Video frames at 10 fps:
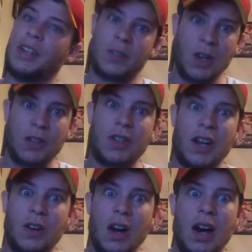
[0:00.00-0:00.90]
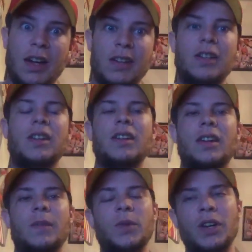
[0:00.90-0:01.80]
it's going to say a lot.
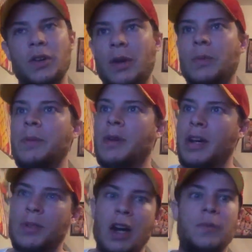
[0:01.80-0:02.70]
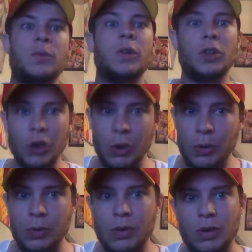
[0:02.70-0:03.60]
If we go there and we play them tough and we
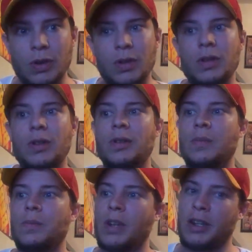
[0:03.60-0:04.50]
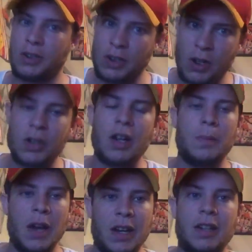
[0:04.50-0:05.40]
lose, it's still
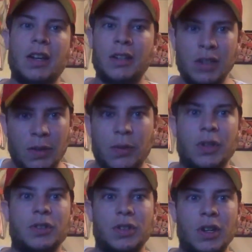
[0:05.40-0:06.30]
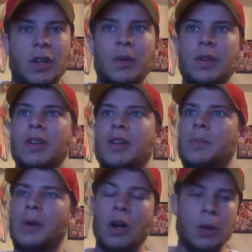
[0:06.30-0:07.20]
going to make a difference,
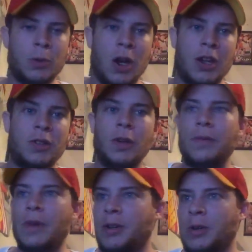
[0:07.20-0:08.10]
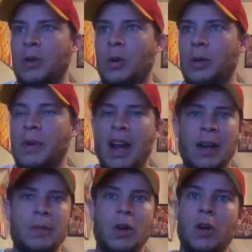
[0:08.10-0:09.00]
Mahomes lost to a veteran
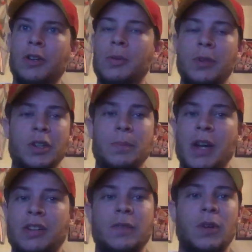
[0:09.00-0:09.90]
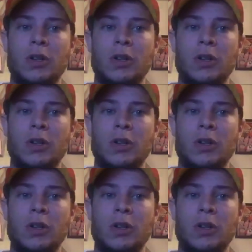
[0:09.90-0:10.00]
quarterback, arguably the best